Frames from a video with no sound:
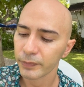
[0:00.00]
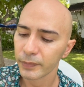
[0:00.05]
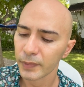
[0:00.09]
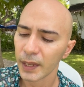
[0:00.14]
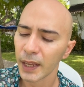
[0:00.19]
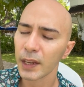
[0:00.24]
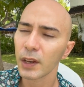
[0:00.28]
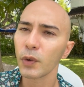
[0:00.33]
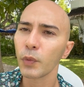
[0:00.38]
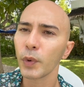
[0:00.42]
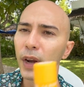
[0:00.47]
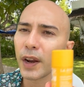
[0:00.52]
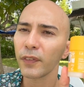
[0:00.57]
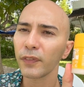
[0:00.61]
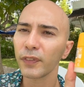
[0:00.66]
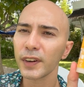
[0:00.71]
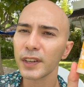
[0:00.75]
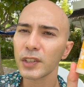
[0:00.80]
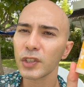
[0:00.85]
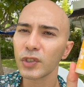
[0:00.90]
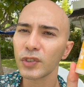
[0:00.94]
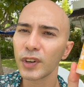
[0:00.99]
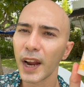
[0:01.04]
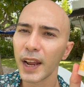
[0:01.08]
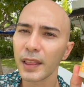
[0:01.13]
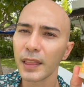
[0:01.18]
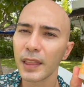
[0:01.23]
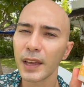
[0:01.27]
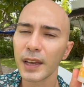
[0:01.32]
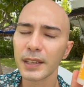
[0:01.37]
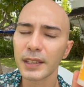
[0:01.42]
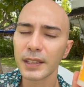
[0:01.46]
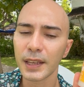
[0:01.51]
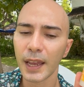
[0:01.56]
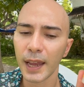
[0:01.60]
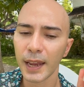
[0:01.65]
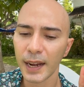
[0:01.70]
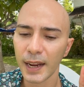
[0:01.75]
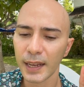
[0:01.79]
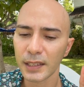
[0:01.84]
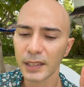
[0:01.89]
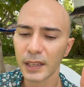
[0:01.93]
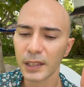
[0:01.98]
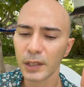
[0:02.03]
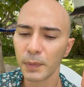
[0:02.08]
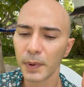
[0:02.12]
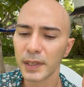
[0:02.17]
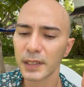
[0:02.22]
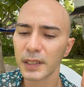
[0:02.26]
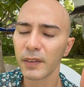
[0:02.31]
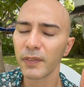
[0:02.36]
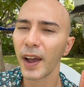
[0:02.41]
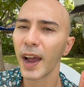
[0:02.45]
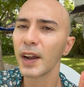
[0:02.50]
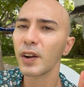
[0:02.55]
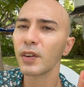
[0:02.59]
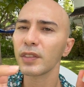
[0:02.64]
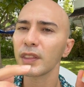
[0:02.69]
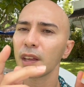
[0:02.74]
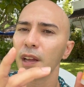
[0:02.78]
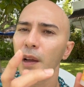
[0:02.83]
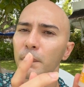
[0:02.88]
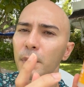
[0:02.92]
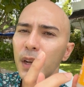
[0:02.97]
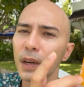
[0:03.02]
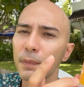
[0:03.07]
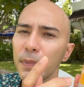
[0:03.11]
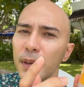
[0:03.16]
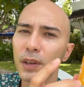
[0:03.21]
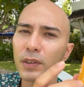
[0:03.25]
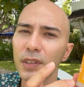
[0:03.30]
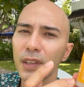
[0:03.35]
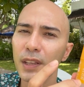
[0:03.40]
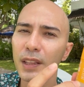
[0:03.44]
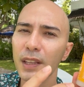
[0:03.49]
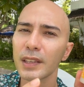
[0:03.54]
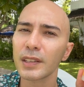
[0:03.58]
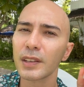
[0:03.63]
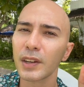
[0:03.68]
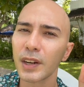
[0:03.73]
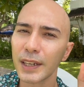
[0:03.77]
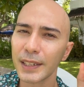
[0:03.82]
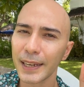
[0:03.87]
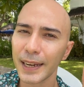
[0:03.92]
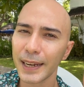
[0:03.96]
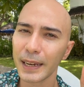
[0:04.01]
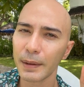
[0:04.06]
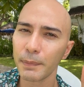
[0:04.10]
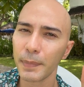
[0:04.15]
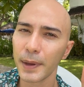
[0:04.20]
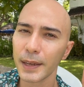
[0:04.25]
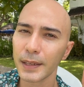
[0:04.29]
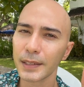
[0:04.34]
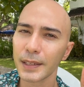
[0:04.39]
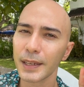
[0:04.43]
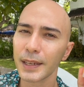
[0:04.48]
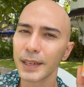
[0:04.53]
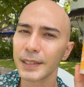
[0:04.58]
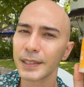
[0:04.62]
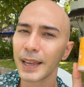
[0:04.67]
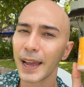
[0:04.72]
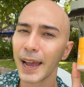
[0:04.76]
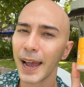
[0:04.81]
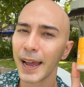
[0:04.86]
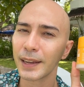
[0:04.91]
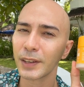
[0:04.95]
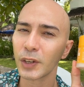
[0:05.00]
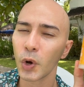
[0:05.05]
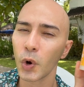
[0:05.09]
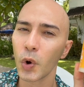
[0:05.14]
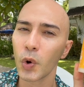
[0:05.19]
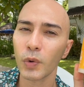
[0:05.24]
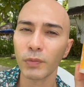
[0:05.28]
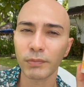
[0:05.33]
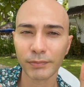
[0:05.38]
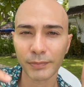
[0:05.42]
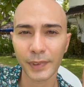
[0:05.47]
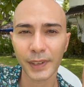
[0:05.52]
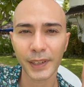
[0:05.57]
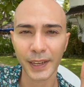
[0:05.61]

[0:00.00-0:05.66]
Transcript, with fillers: like you know when I first tried this and I said to myself I don't think I'm gonna be using this on a daily basis at home